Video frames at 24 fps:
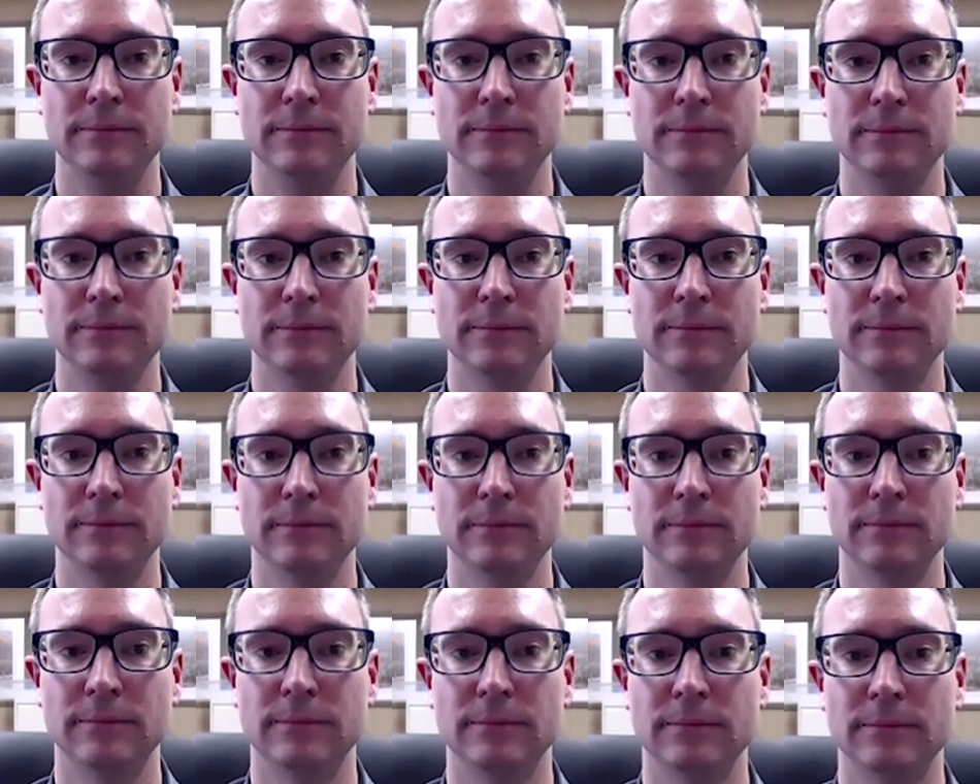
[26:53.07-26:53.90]

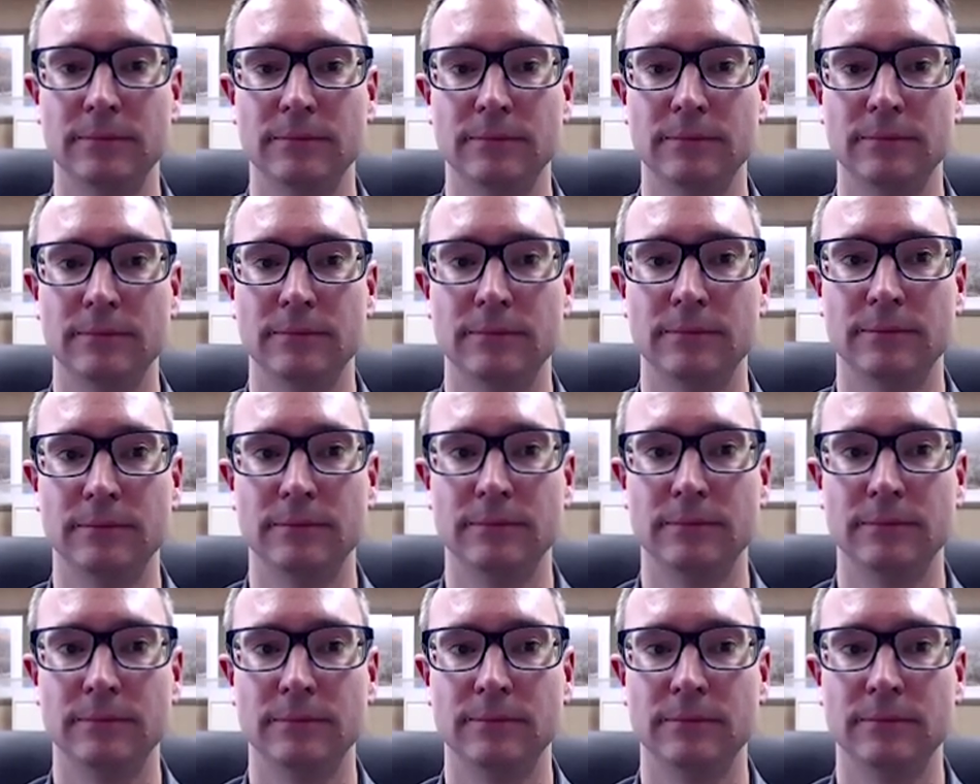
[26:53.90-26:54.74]

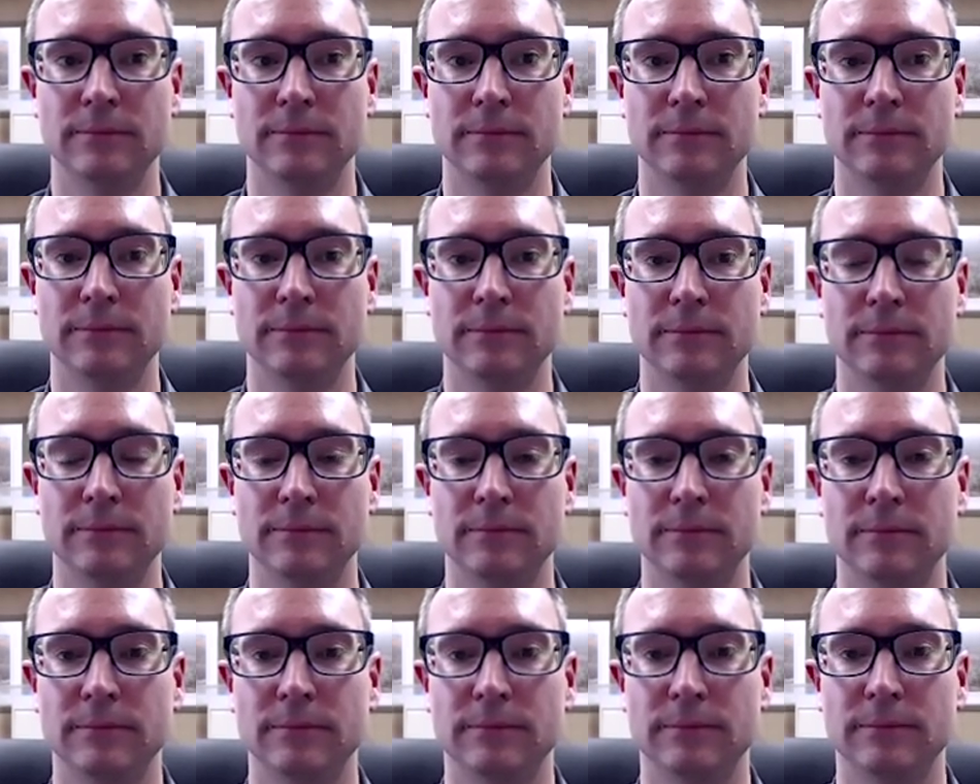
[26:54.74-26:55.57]

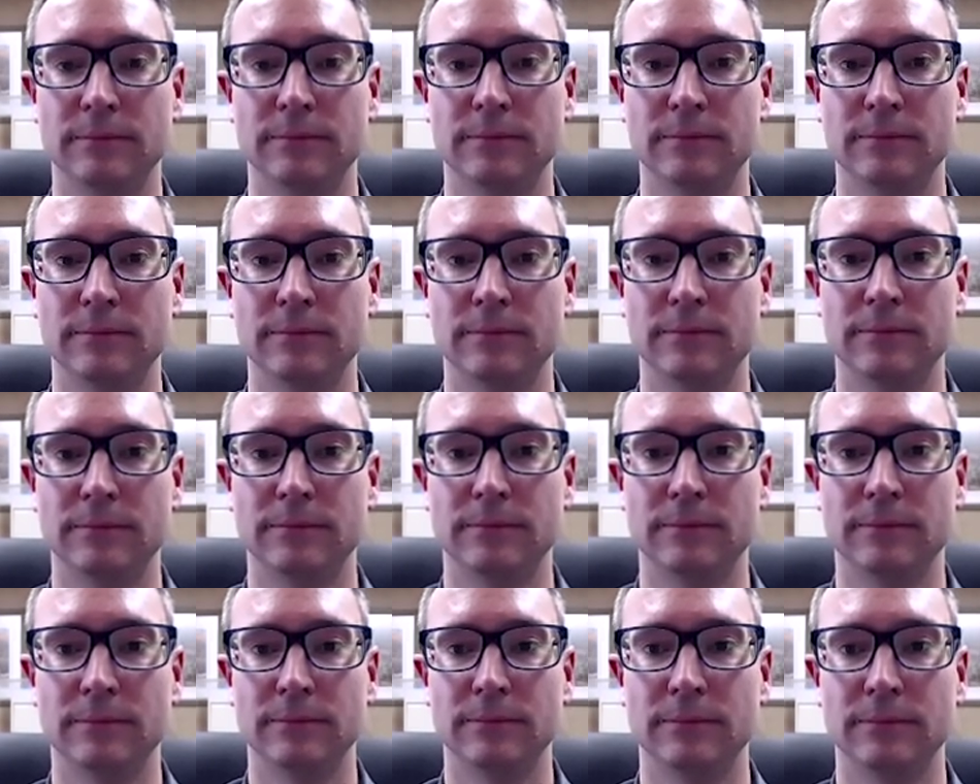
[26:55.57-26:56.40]

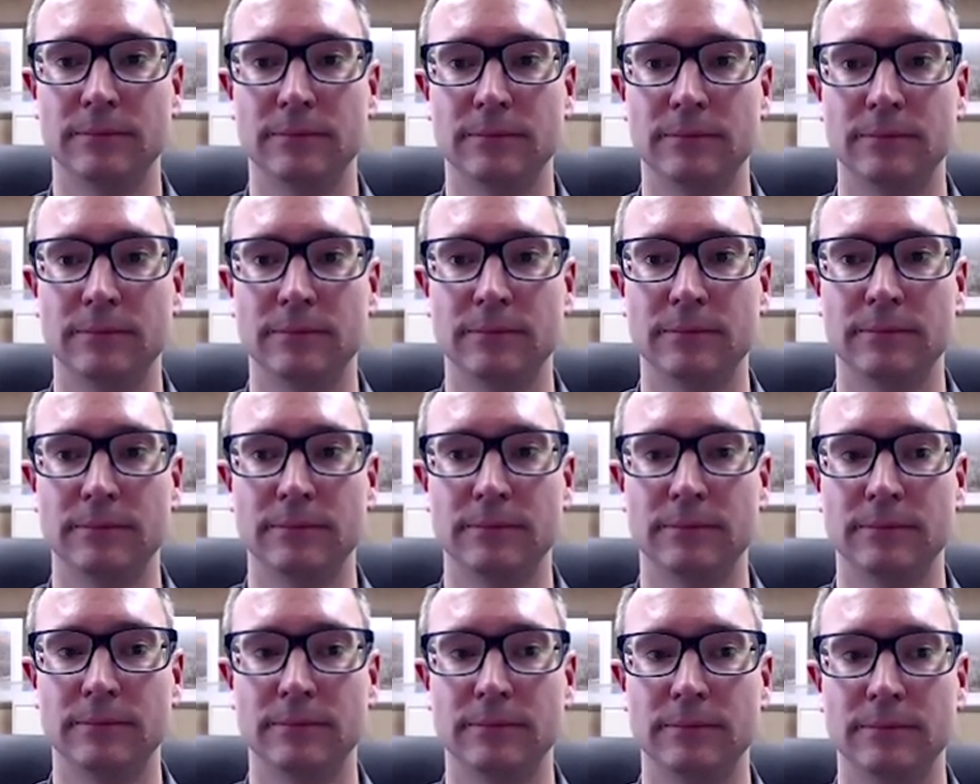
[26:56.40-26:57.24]

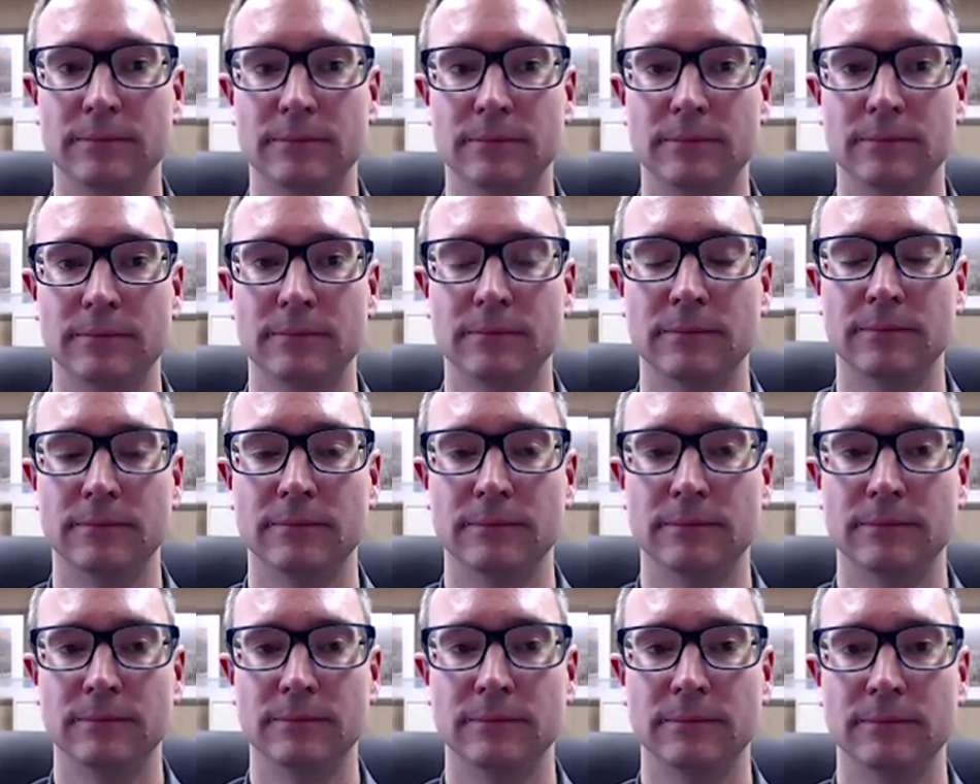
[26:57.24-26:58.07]

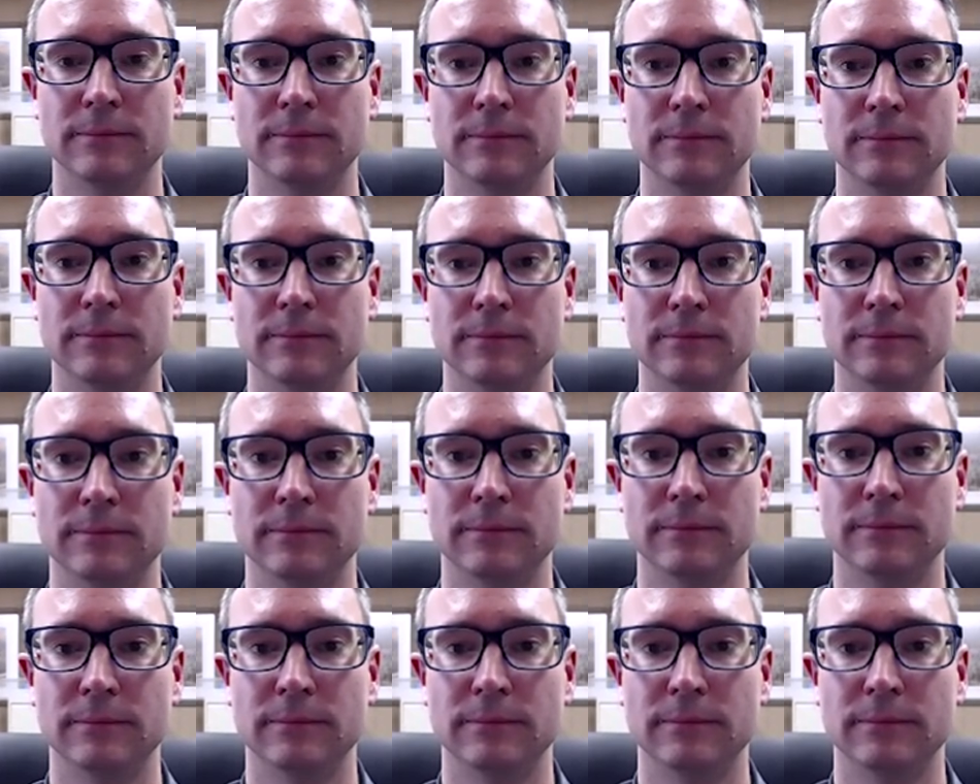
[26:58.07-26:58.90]

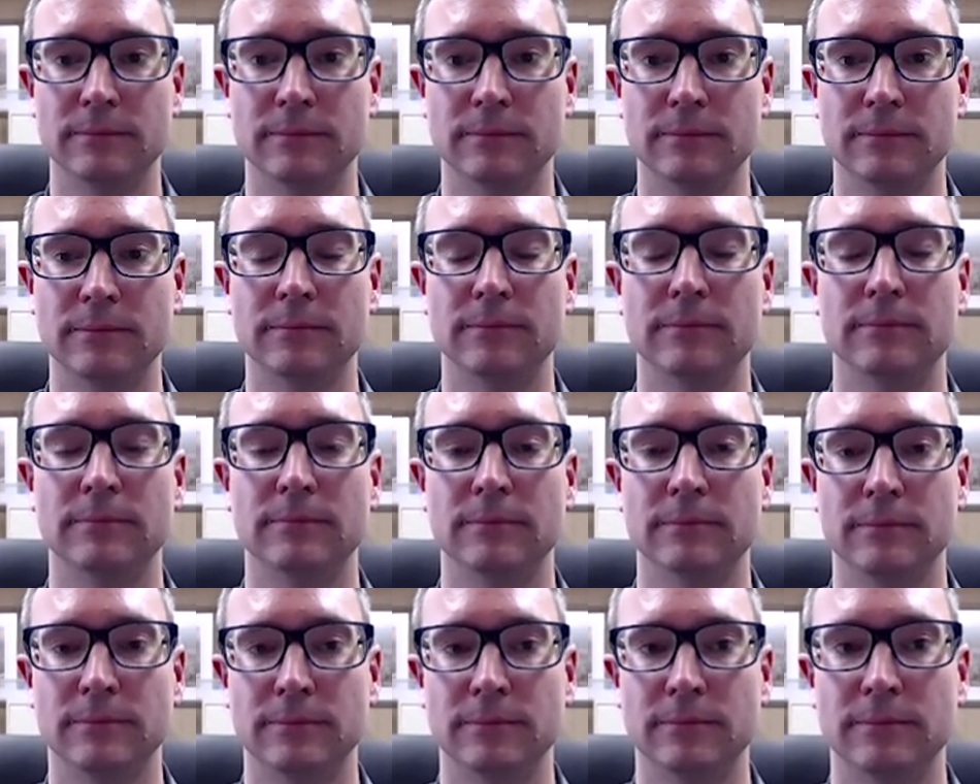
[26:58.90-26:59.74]

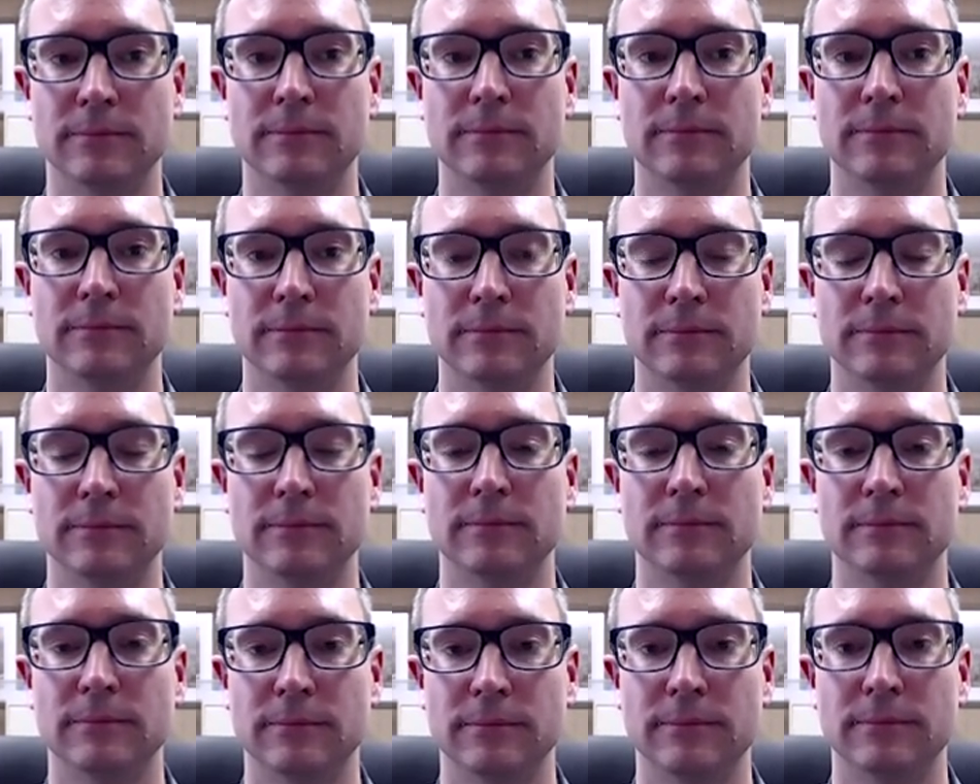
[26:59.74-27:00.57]

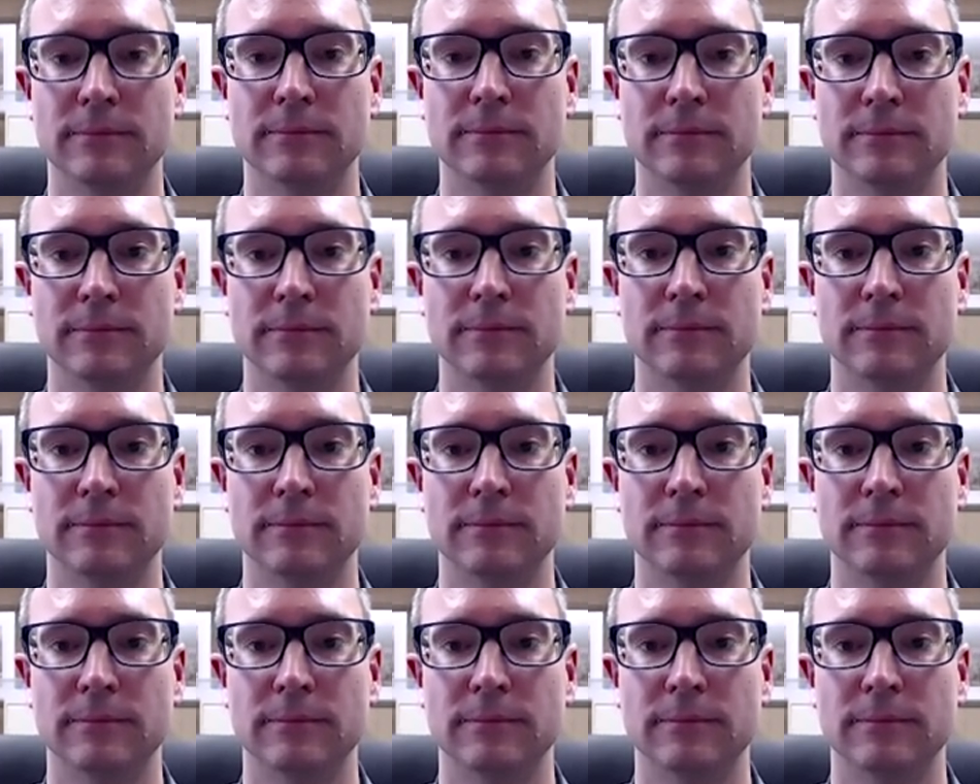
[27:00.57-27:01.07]
The person shown says nothing.